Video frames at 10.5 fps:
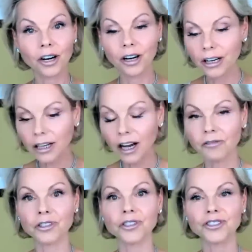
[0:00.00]
her
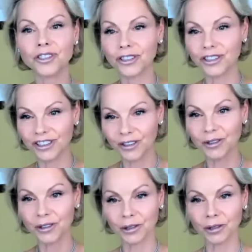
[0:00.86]
lovers,
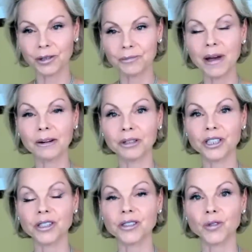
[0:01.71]
her
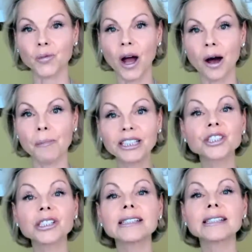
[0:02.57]
marriages as well,
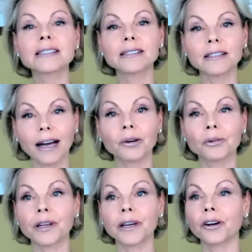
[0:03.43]
but she's still
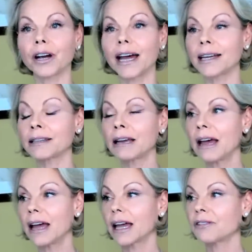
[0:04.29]
out there. And
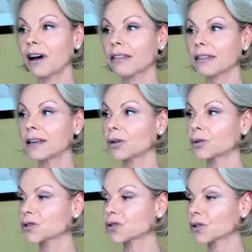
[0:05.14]
if I
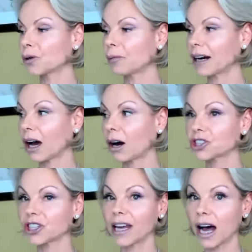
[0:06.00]
think also about
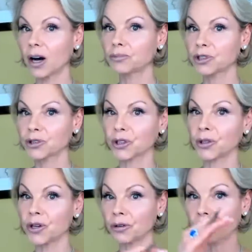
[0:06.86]
how she helped to
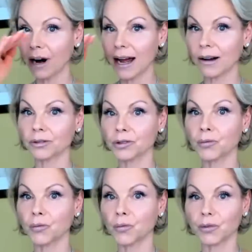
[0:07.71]
turn
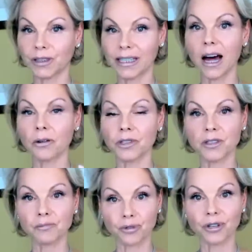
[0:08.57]
around the
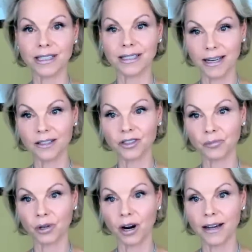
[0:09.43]
Elvis Presley
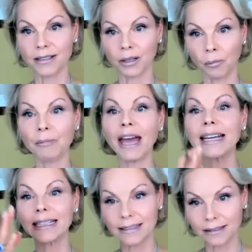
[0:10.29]
enterprise, or
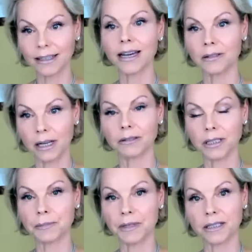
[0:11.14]
made the
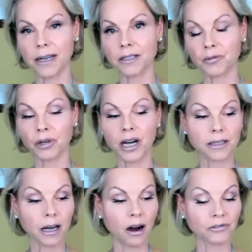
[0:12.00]
Elvis Presley
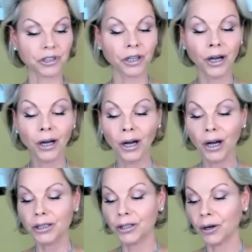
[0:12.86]
enterprise after,
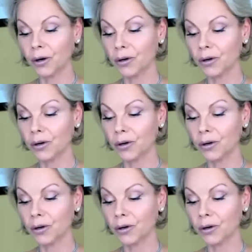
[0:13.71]
you